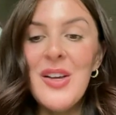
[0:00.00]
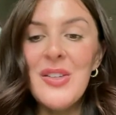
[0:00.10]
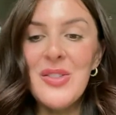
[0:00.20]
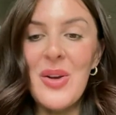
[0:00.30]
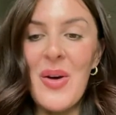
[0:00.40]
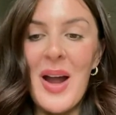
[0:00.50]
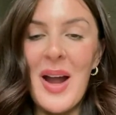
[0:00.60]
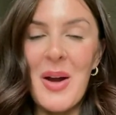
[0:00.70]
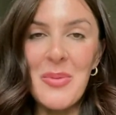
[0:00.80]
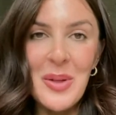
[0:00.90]
So I,
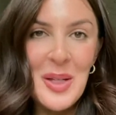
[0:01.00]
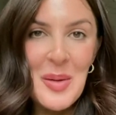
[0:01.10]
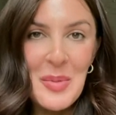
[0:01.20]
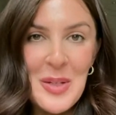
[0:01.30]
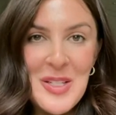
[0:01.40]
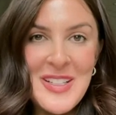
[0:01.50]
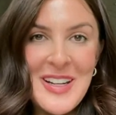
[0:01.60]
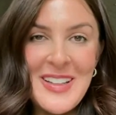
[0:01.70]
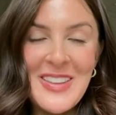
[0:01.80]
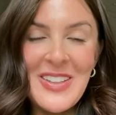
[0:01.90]
I really
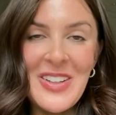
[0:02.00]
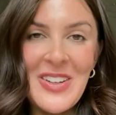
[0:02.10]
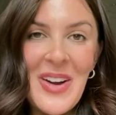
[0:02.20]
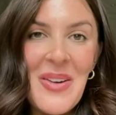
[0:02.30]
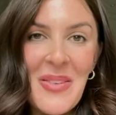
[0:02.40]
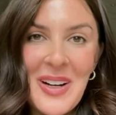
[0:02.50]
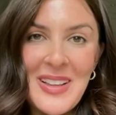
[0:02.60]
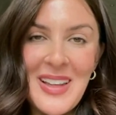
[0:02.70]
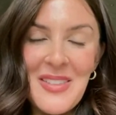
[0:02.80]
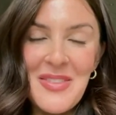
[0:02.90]
appreciate the great
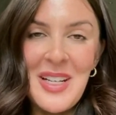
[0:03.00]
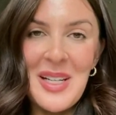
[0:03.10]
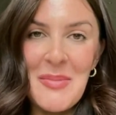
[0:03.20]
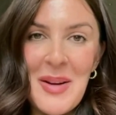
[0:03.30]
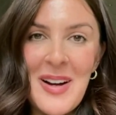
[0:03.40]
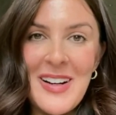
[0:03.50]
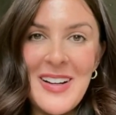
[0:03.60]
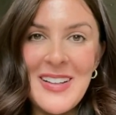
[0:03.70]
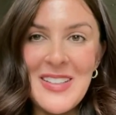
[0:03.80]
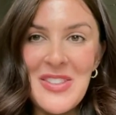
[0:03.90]
work that Feeding
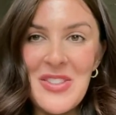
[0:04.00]
America is